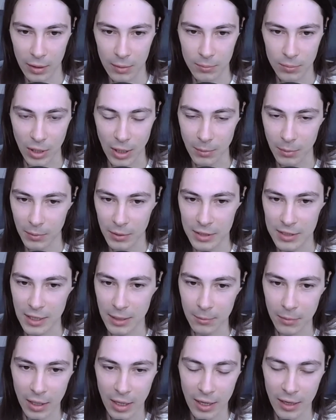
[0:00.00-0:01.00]
Probably
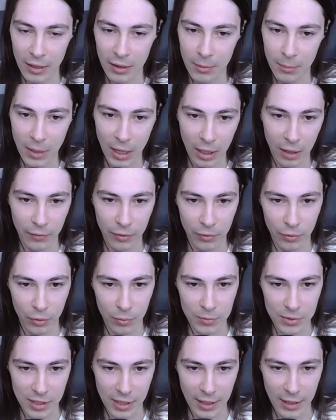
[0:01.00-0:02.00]
some guy in the back of the
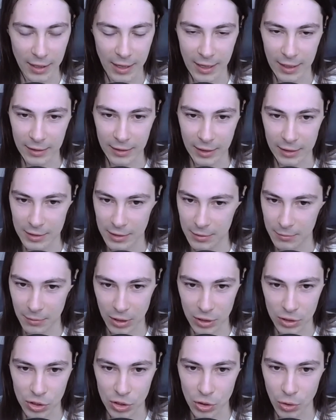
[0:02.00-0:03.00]
room said, hey, let's
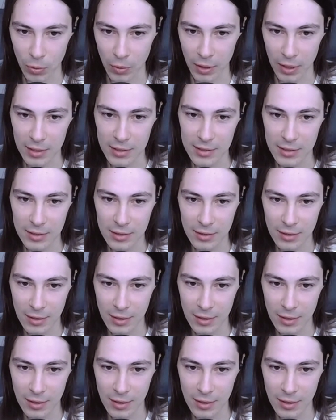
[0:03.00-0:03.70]
do this,